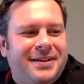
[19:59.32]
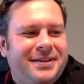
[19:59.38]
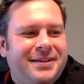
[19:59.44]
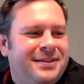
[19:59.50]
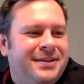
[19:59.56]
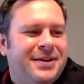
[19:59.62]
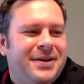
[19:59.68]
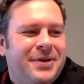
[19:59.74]

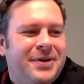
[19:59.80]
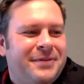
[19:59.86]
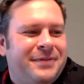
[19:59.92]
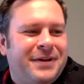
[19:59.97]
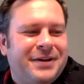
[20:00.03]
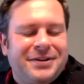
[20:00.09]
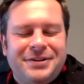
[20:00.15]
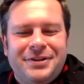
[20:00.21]
a
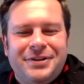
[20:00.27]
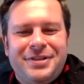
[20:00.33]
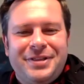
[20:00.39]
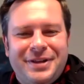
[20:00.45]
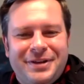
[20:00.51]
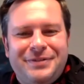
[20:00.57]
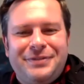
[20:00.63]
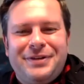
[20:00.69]
functional
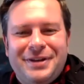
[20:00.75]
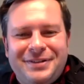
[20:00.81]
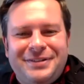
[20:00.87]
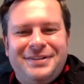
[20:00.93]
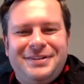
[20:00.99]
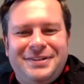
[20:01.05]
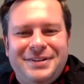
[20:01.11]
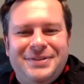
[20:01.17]
thing for us
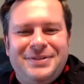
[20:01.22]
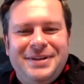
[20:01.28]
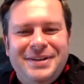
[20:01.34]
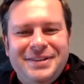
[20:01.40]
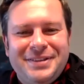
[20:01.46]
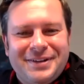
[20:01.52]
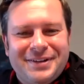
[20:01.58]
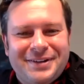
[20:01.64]
to do
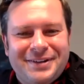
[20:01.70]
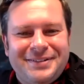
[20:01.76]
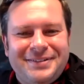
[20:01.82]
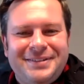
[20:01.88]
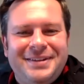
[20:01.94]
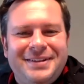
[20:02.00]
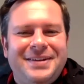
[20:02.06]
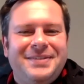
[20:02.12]
either,
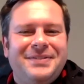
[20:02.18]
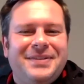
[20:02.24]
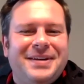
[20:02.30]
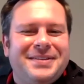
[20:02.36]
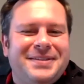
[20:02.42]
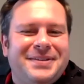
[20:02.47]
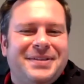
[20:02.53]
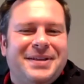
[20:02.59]

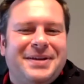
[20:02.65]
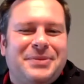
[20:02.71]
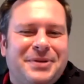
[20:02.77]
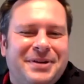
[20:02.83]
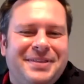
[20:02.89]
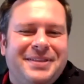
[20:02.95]
right? So like we're in